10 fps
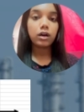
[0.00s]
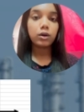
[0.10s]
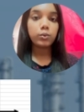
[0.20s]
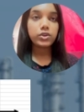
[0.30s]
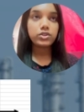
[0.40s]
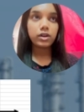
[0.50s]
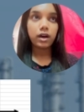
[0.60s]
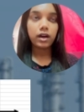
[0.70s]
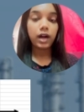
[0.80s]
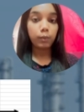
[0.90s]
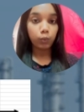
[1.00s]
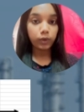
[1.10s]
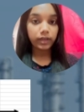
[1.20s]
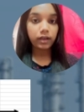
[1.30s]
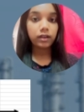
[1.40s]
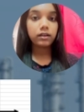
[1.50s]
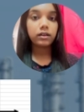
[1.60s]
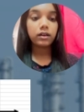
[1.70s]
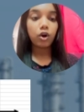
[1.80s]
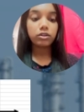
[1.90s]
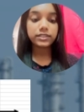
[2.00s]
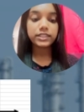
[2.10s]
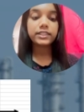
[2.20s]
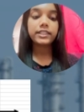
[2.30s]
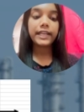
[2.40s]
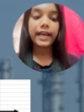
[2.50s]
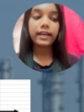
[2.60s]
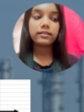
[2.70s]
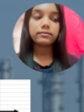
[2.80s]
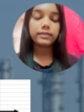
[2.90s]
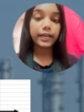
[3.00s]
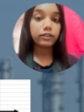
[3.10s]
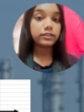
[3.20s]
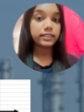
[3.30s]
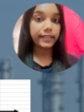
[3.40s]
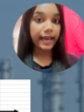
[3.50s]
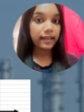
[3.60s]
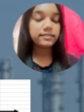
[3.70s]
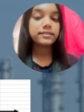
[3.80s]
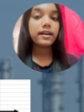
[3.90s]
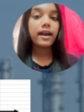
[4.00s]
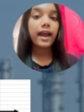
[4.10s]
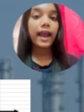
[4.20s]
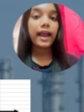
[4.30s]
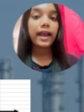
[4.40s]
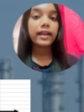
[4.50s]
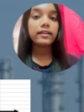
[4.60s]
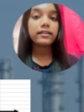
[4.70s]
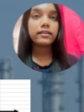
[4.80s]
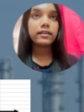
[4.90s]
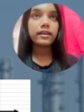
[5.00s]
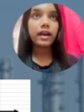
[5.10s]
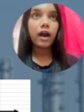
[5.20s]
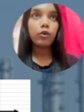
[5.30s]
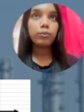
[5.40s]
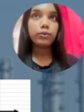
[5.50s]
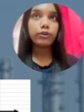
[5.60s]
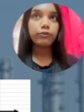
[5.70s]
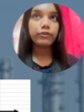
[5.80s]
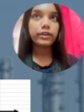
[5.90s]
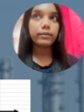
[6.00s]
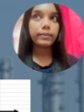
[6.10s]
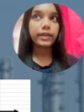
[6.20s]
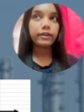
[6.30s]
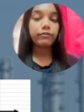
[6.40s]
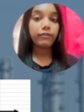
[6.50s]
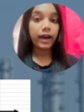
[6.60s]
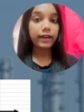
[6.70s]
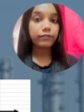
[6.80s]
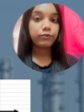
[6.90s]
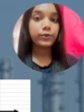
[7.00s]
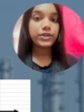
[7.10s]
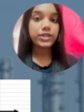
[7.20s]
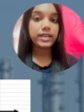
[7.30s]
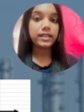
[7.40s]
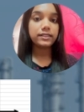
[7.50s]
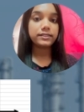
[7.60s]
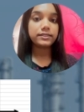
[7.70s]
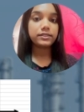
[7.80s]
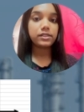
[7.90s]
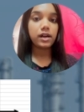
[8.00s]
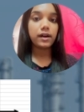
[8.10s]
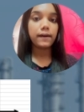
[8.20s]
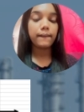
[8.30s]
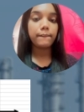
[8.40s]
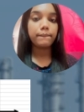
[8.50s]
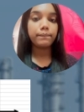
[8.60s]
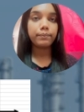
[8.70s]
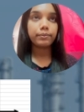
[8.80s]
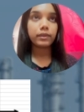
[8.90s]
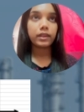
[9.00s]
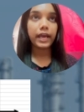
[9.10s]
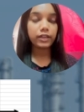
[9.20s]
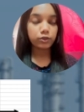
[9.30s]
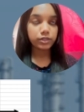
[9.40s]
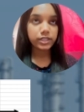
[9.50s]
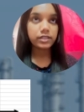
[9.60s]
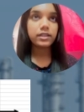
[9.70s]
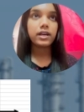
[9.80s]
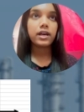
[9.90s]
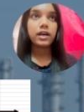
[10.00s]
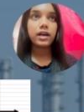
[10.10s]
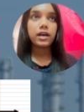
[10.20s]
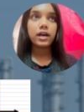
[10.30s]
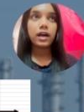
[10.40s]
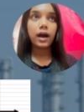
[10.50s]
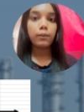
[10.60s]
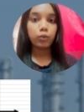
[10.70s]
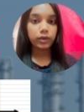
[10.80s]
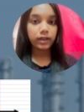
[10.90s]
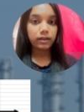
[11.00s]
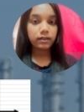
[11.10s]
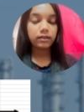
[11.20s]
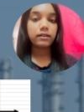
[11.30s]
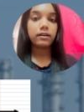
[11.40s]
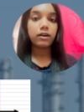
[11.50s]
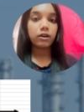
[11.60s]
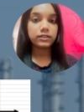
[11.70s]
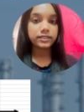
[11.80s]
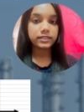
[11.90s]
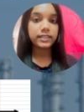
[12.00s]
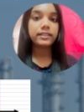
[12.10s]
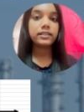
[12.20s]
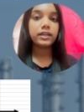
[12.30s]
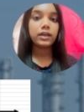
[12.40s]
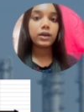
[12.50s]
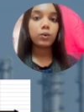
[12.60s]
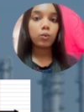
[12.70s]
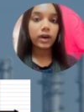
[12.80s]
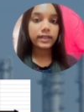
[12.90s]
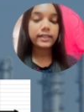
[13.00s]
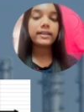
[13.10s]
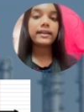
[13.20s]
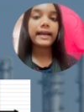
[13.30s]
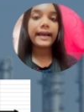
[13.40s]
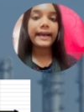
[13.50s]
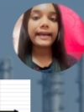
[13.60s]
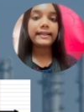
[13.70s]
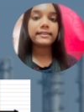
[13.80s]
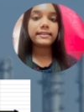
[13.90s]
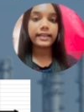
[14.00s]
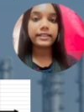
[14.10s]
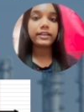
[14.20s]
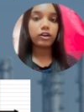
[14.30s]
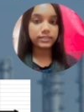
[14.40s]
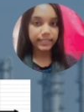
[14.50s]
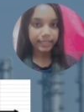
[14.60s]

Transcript: which are ammonia, oxygen, and nitrogen gas, and the output will be 5, which is nitrogen, ammonia, oxygen, water, and nitric oxide.